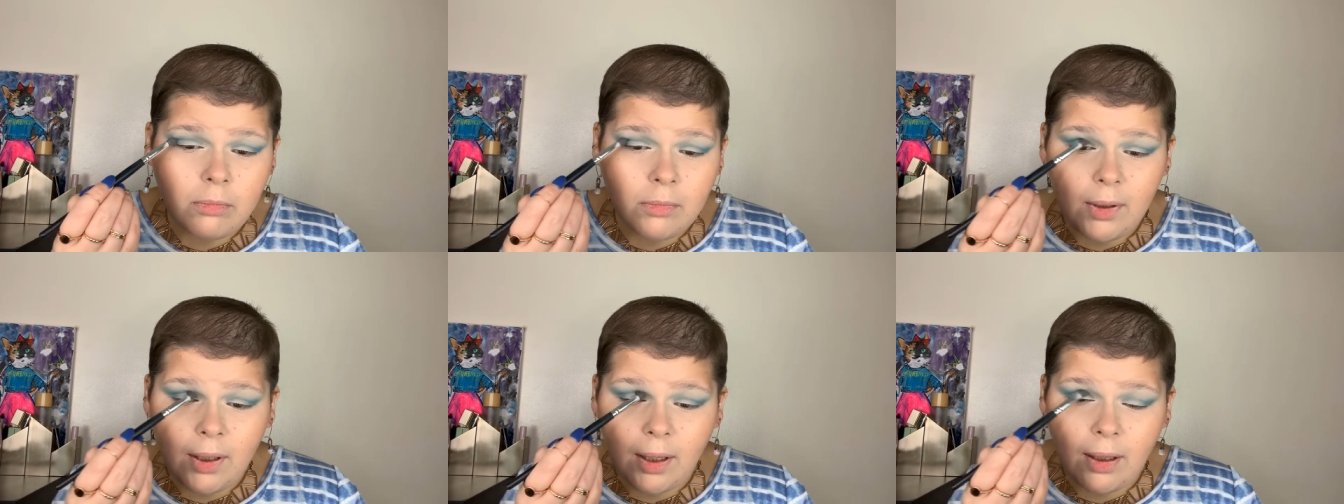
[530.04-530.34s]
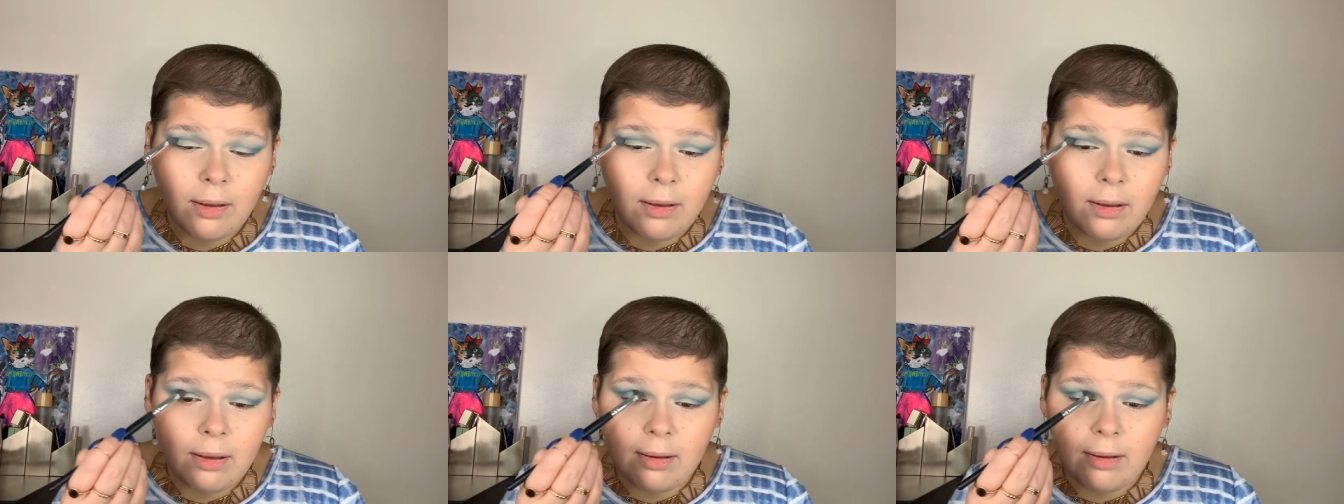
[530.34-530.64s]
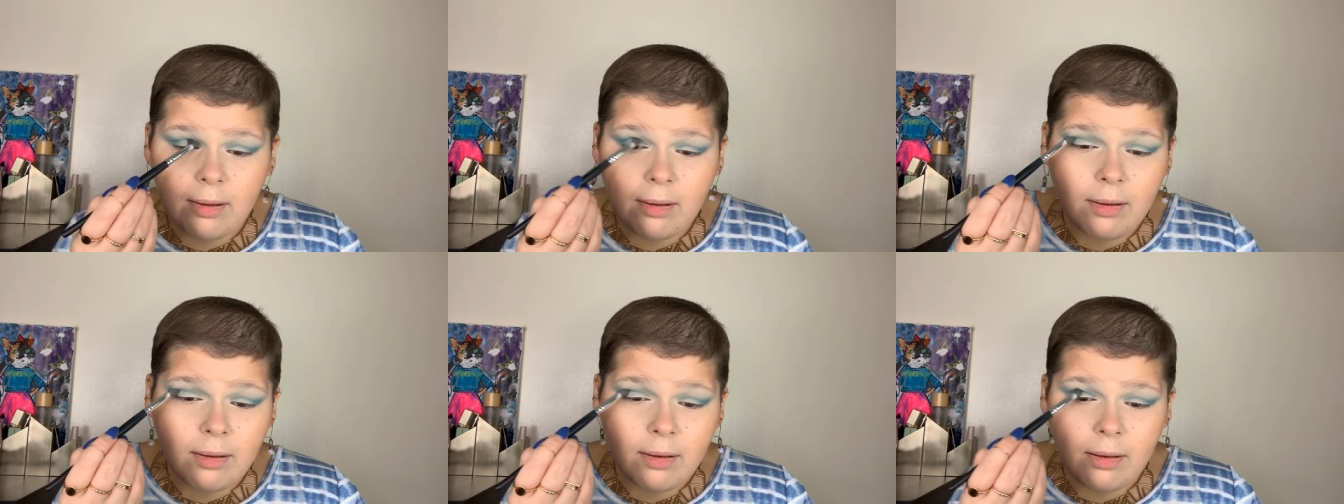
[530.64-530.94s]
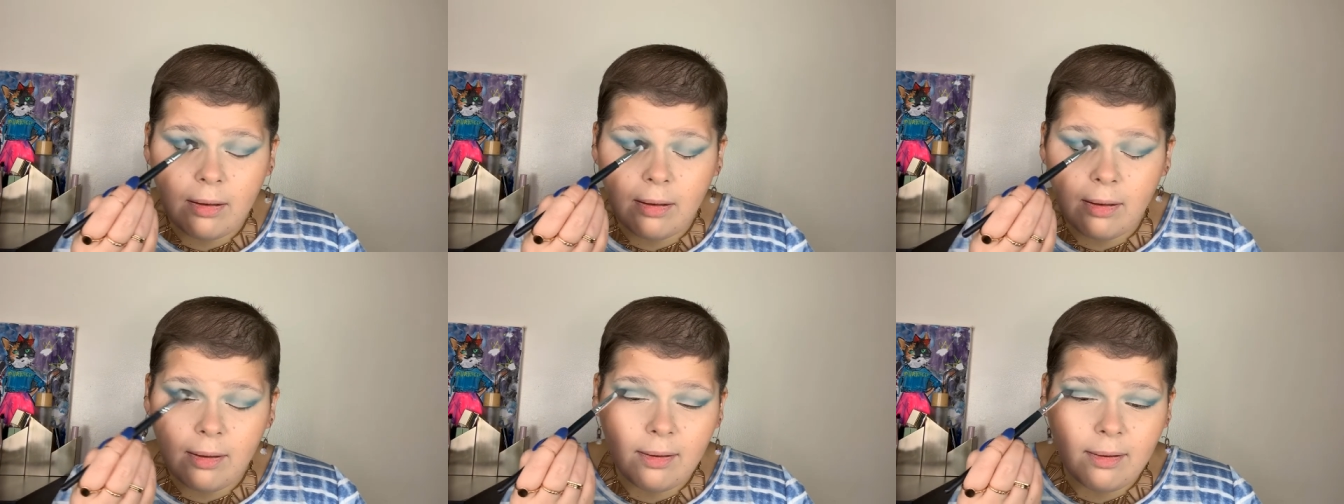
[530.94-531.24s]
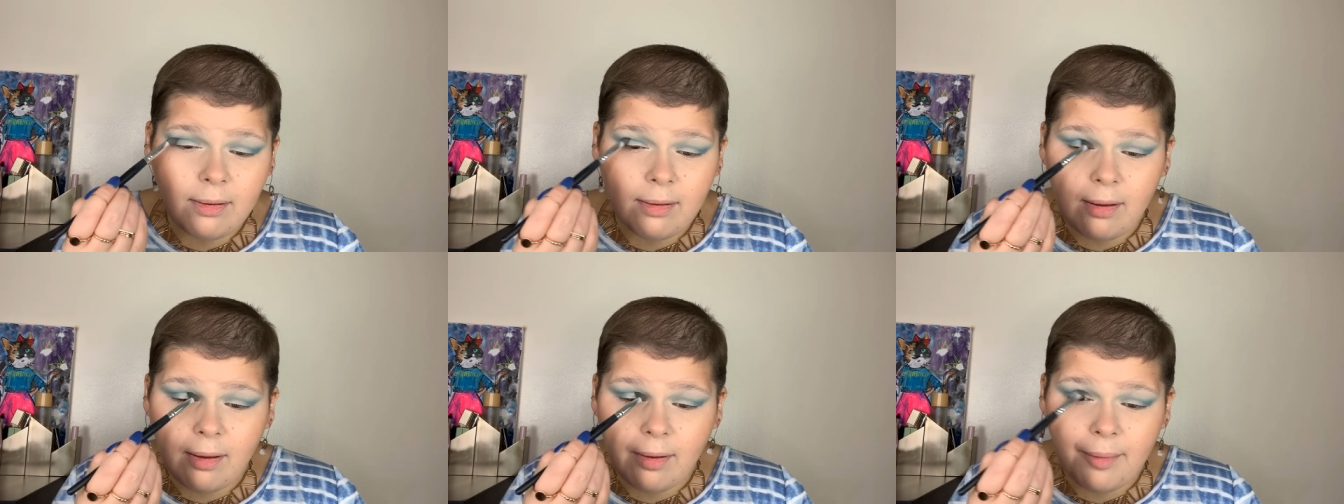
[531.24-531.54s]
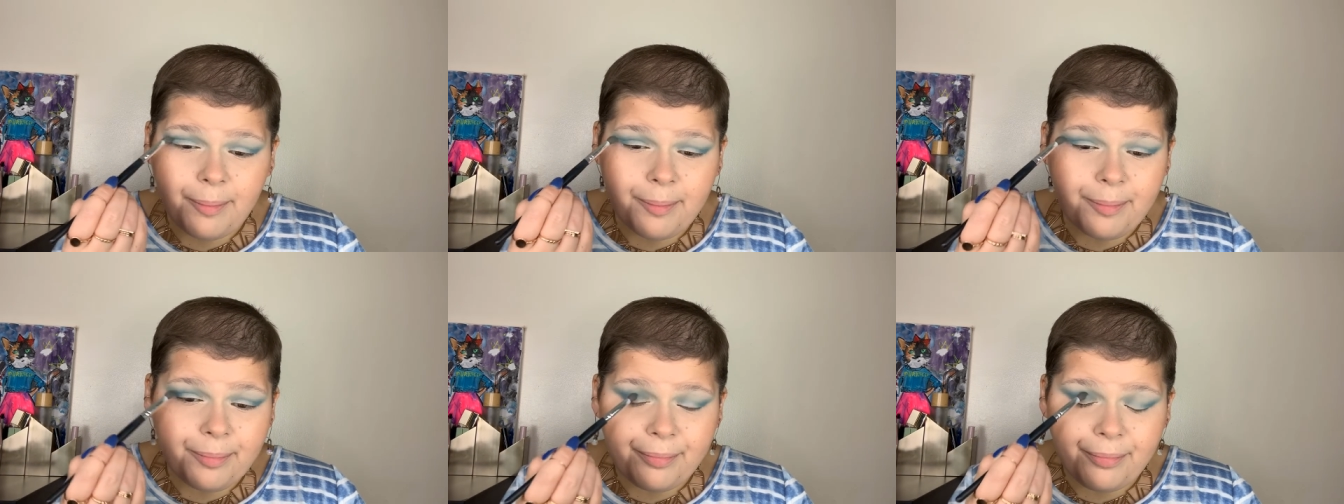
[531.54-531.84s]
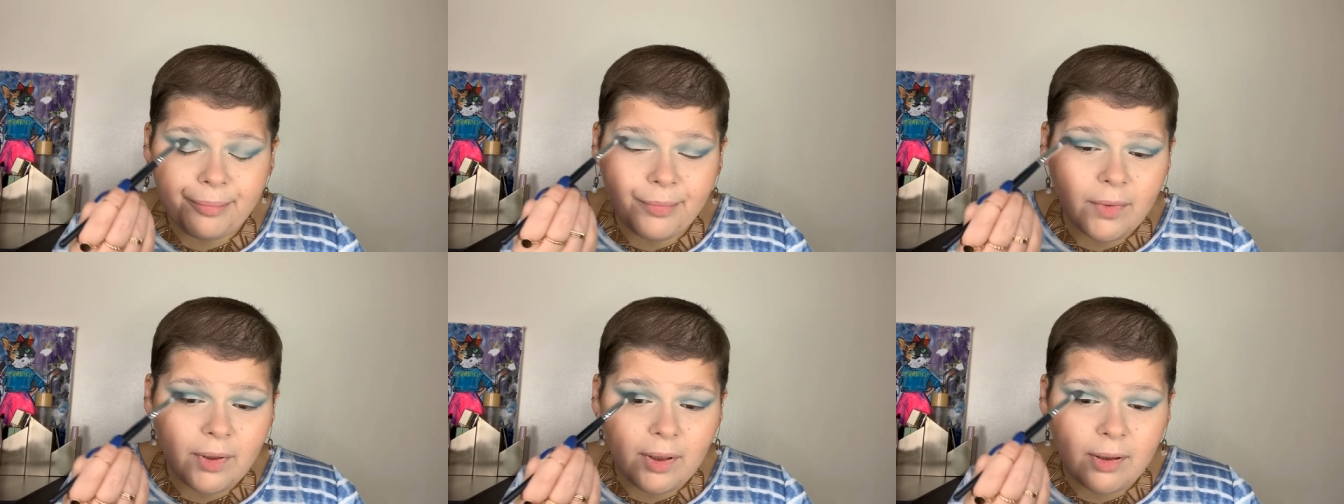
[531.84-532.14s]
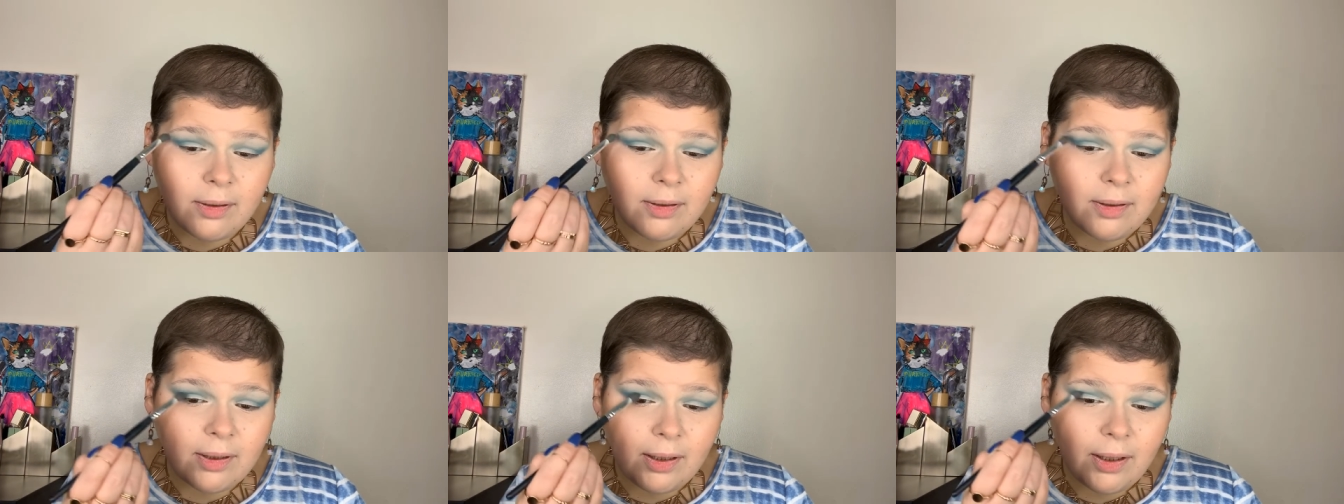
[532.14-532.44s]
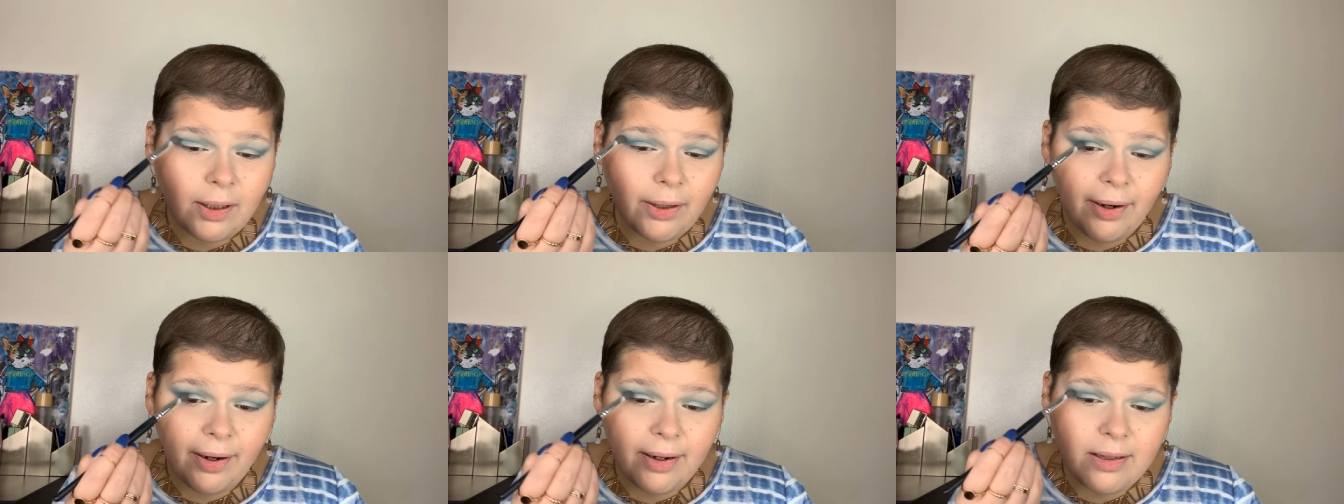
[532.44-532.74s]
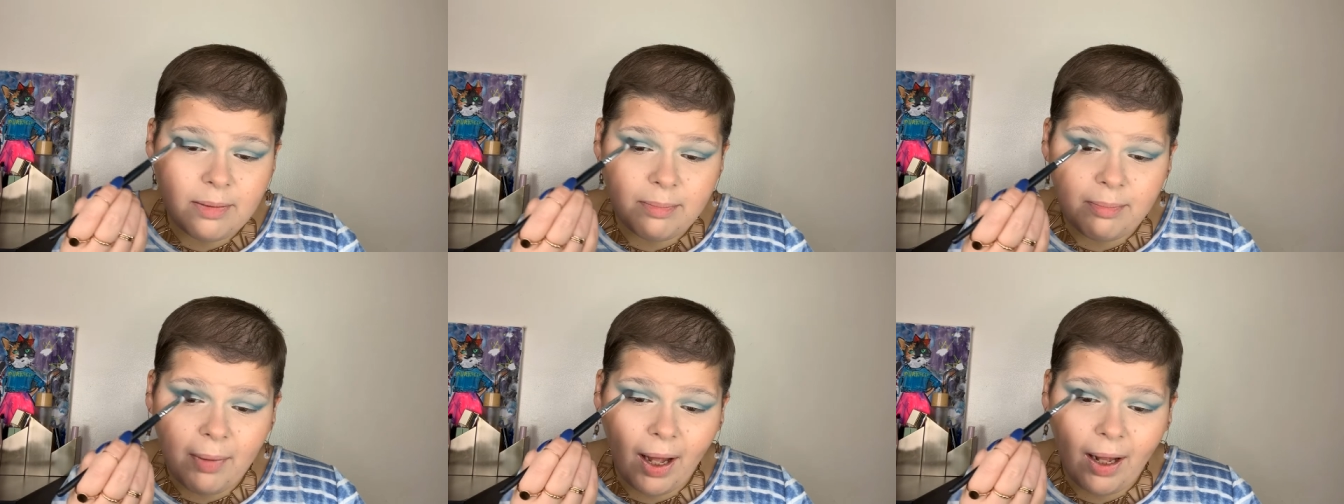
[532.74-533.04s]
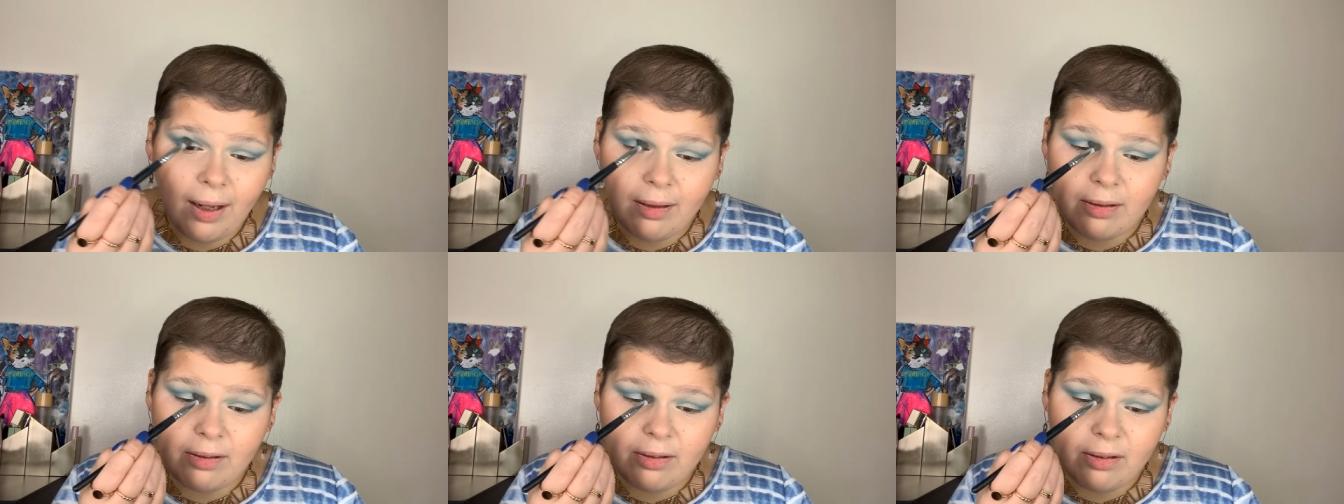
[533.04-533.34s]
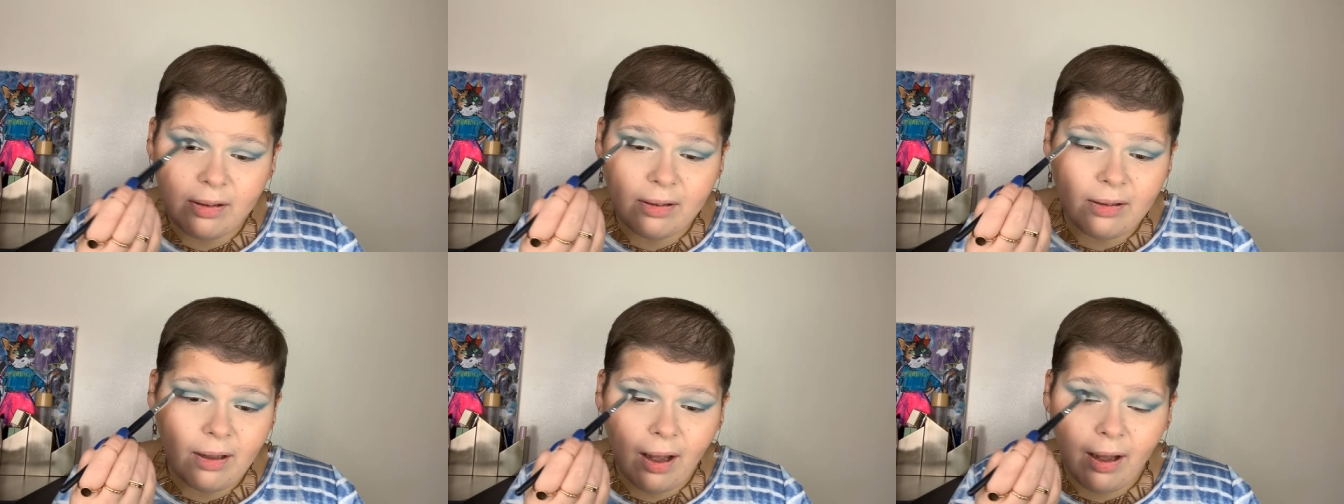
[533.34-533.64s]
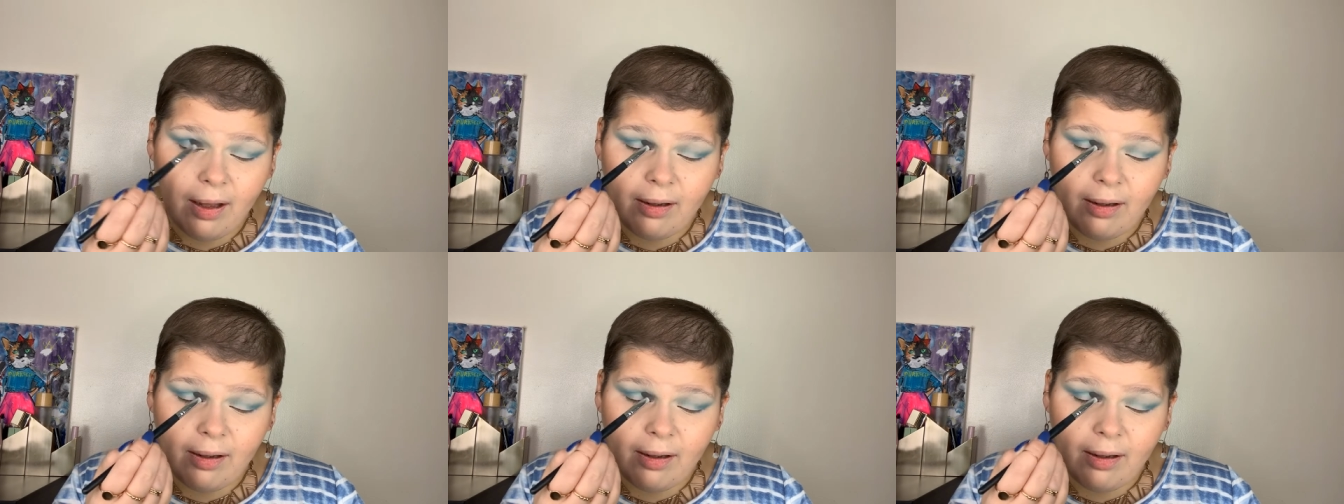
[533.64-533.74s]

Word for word: Yeah, these, these, um, Sydney Grace mats just